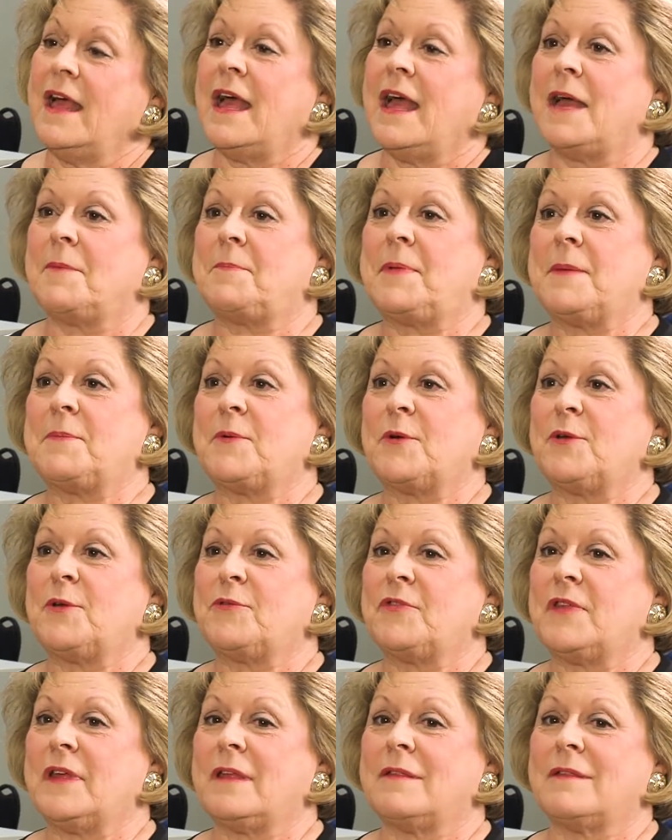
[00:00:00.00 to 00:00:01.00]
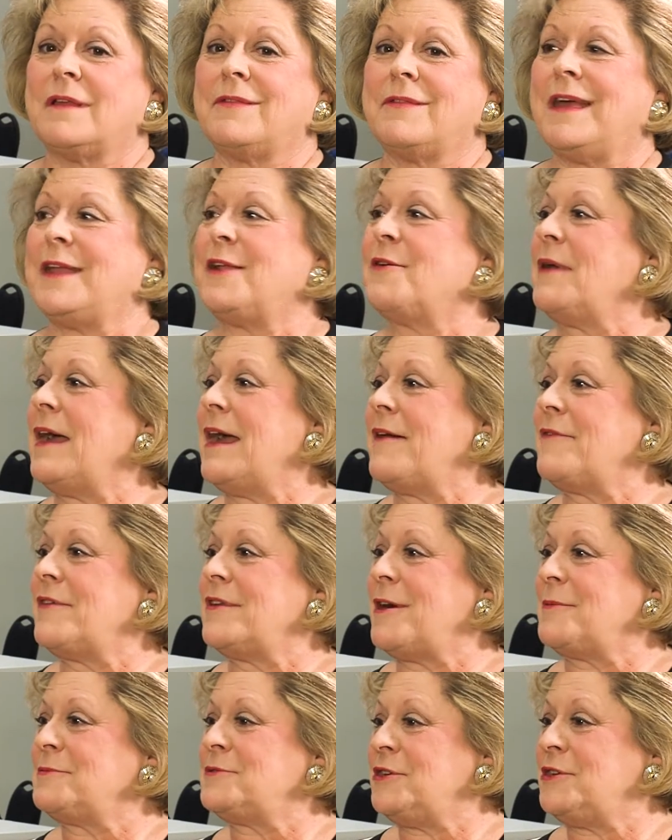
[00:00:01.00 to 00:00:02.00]
And people who think that they don't have an
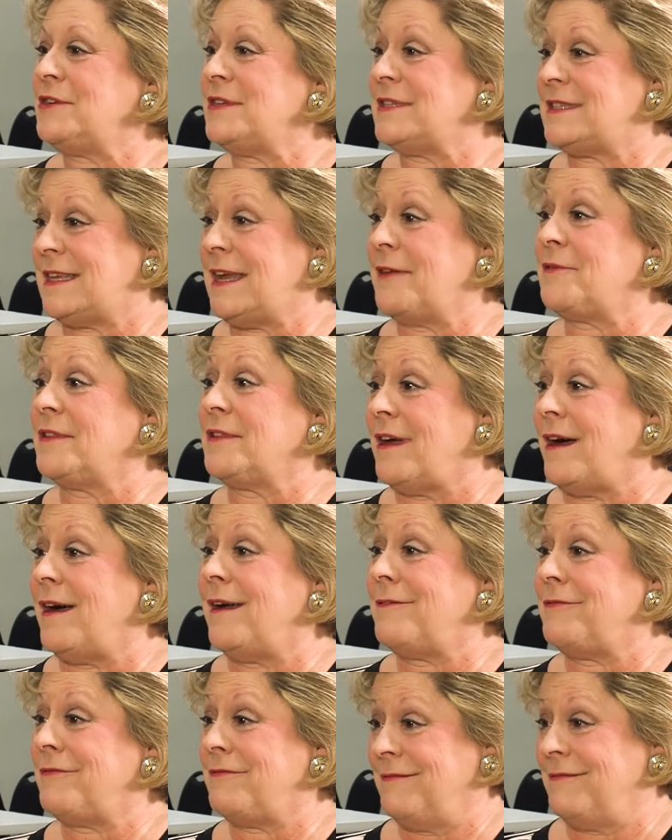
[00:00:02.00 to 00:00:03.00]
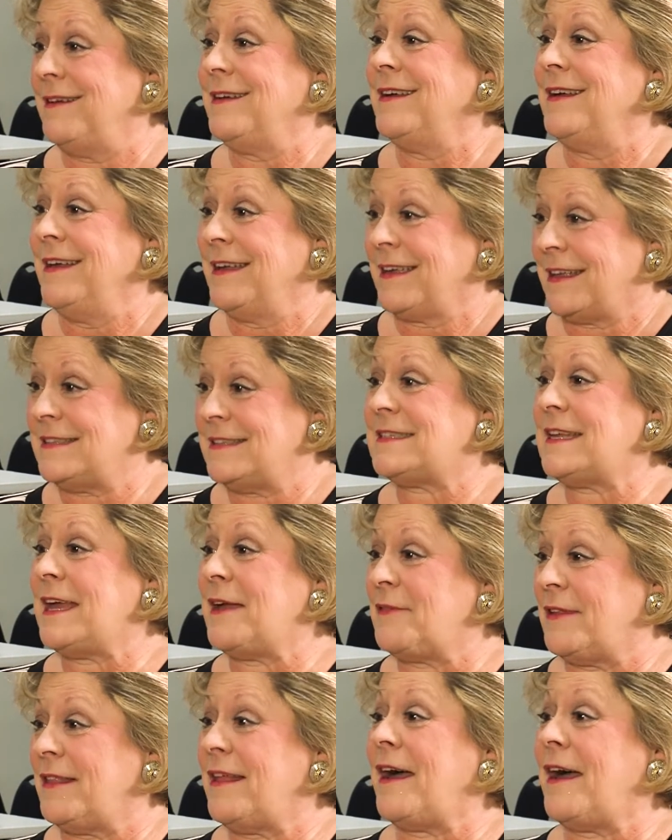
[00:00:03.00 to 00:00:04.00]
opportunity to save a life can
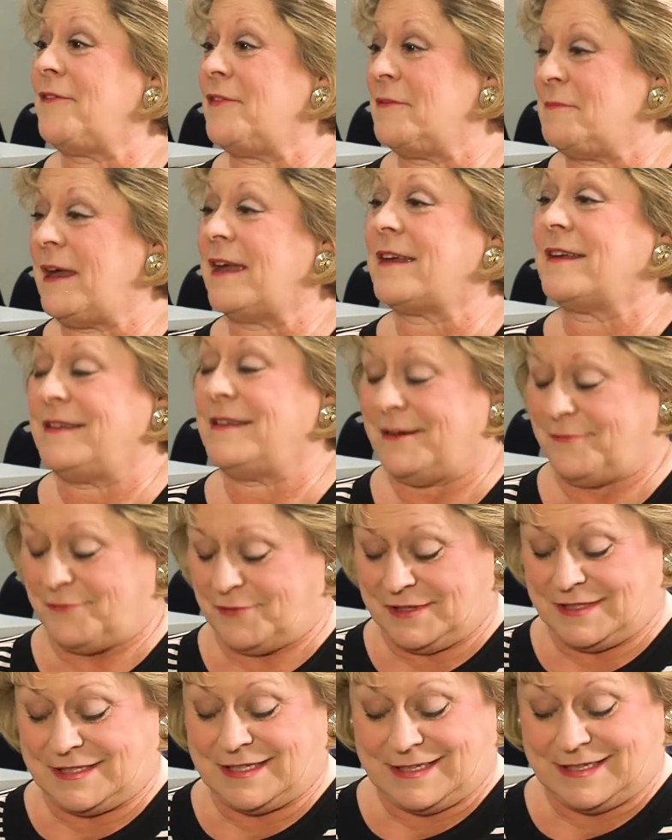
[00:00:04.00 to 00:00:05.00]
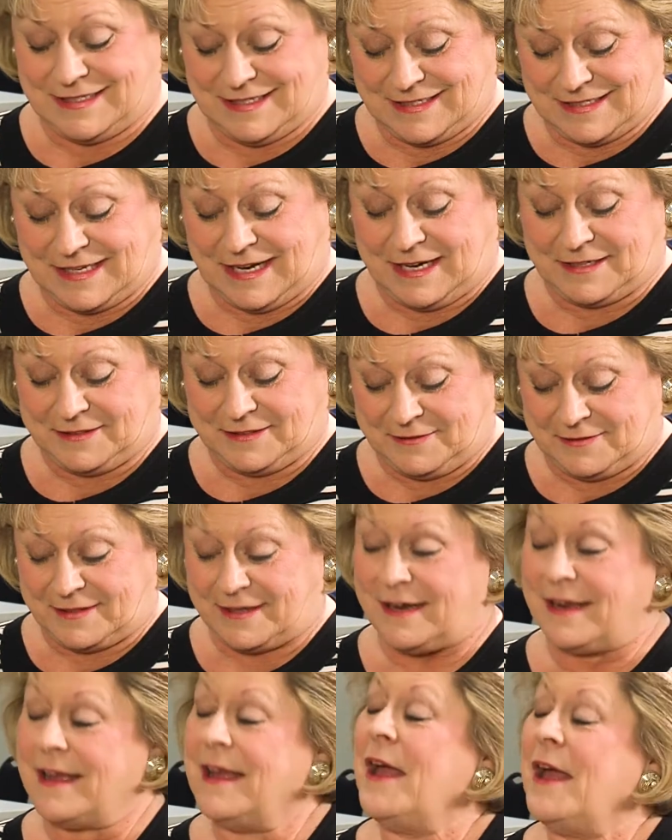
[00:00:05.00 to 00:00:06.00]
save a life and make a difference. That's exactly
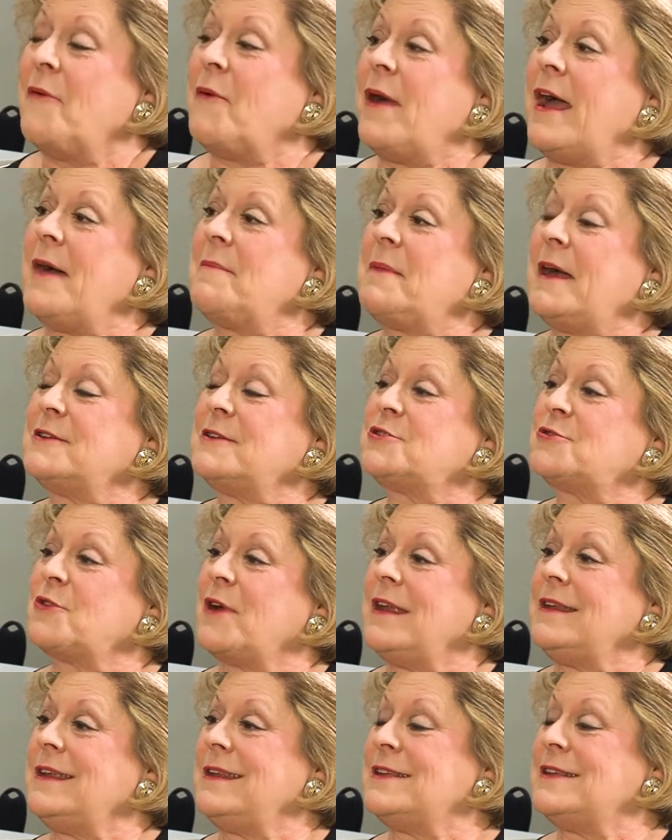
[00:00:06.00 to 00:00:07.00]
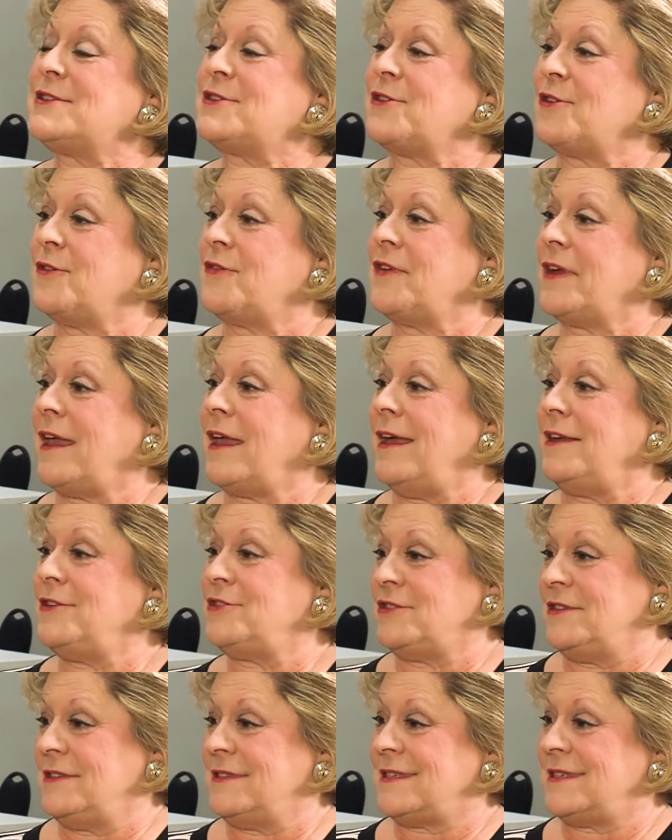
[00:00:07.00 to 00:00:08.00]
right. Well, how about training and
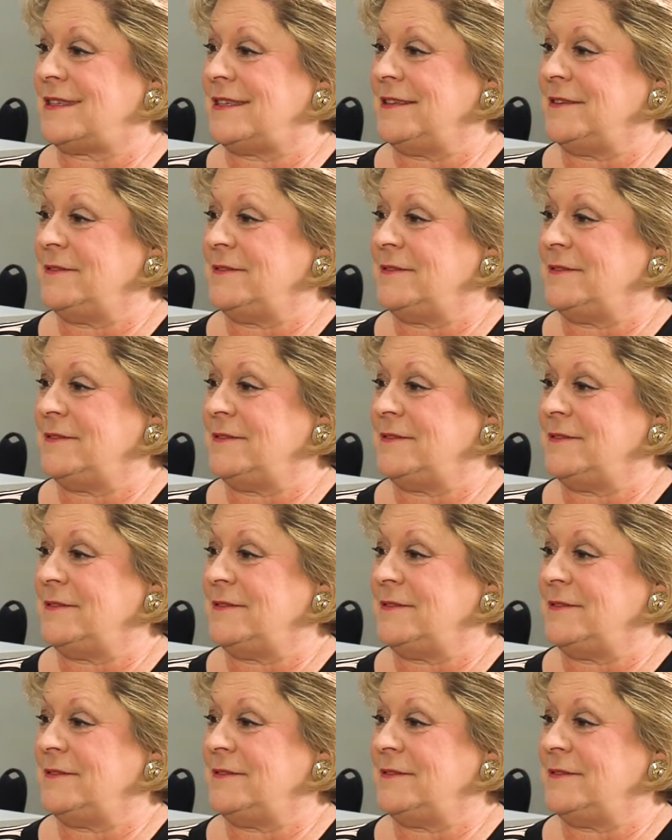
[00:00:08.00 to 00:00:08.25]
certifications?